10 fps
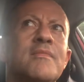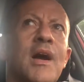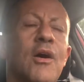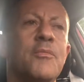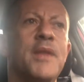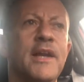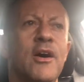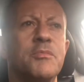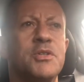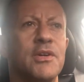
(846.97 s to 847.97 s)
I hope that
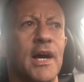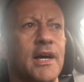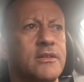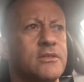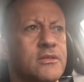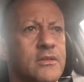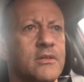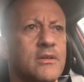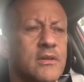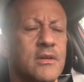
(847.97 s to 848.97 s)
helps you guys.
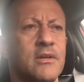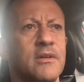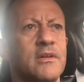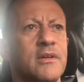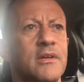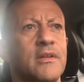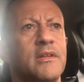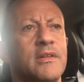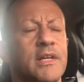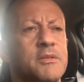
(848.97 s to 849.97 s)

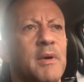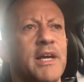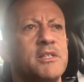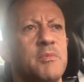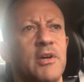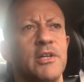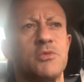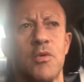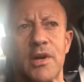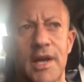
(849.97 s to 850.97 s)
That's my experience.
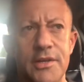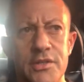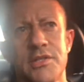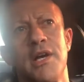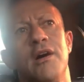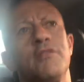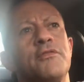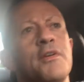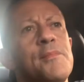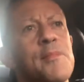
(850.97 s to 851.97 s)
Work on yourself.
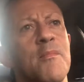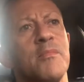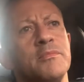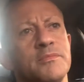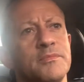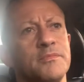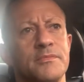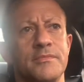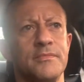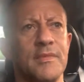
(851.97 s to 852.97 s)

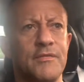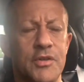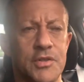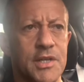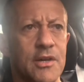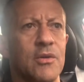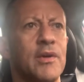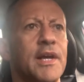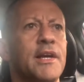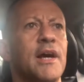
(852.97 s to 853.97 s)
If you're single
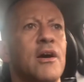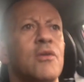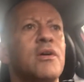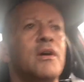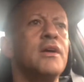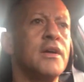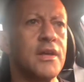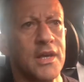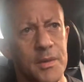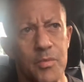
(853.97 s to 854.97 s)
right now,
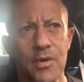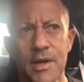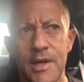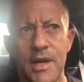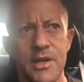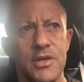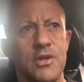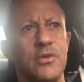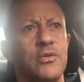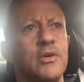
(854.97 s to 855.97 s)
keep working on
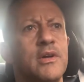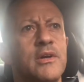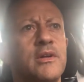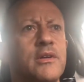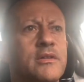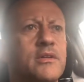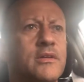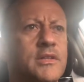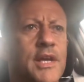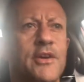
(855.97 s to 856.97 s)
you.
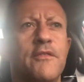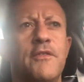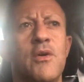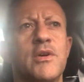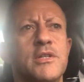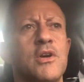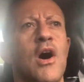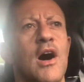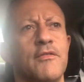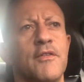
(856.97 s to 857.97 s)
Take your focus
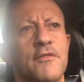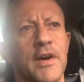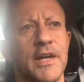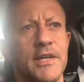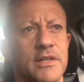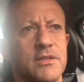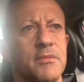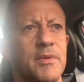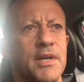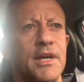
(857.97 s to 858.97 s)
off of finding
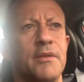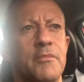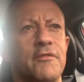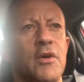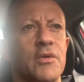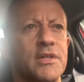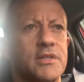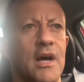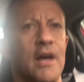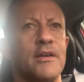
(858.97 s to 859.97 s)
somebody and focus
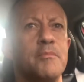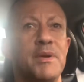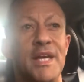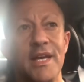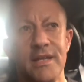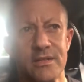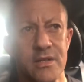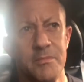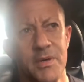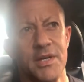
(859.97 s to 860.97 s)
on being
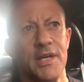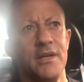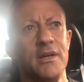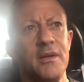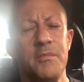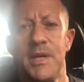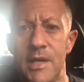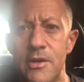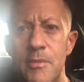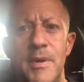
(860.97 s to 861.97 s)
somebody,
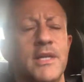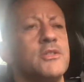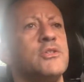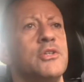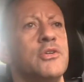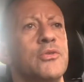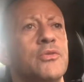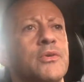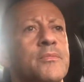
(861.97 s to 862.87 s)
being your best you,